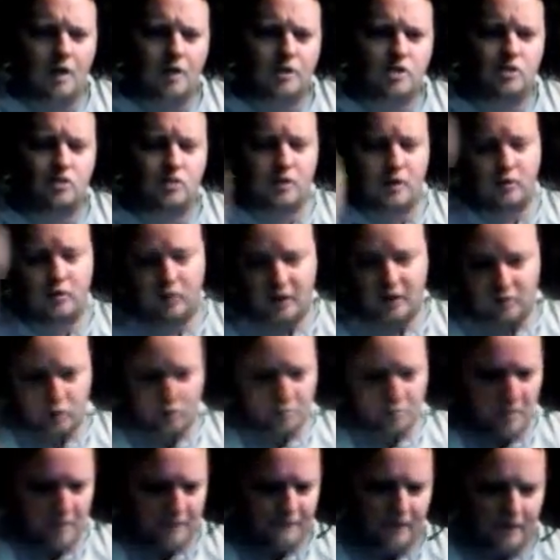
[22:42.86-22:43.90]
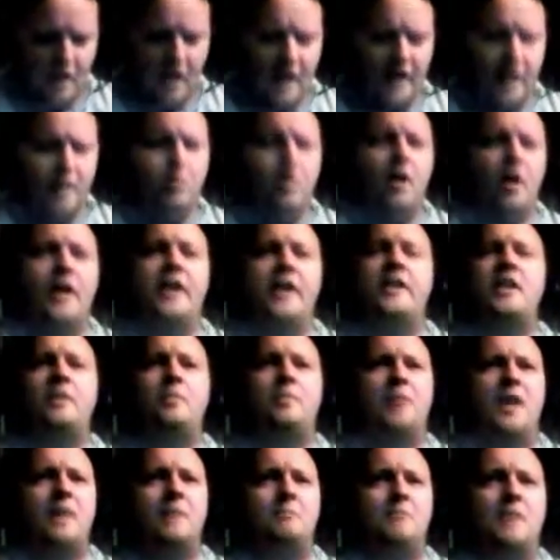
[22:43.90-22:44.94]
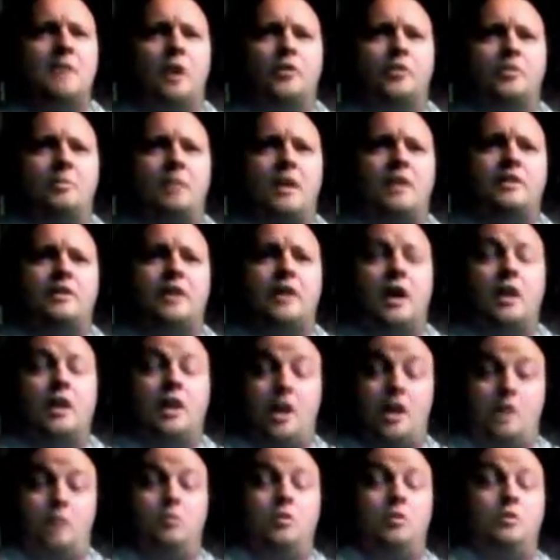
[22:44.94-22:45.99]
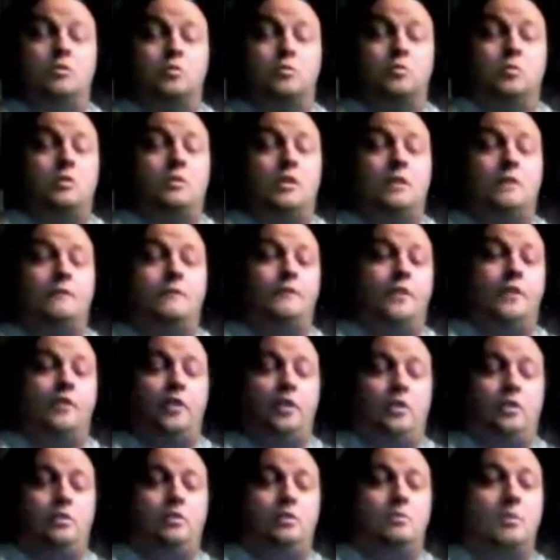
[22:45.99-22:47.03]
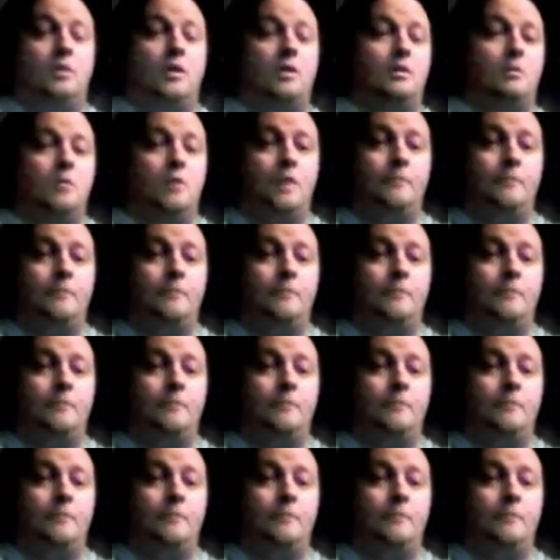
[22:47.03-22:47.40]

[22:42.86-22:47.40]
Street Smart. Those are my favorite. He did play Nelson Mandela, and it was really convincing too. By the way.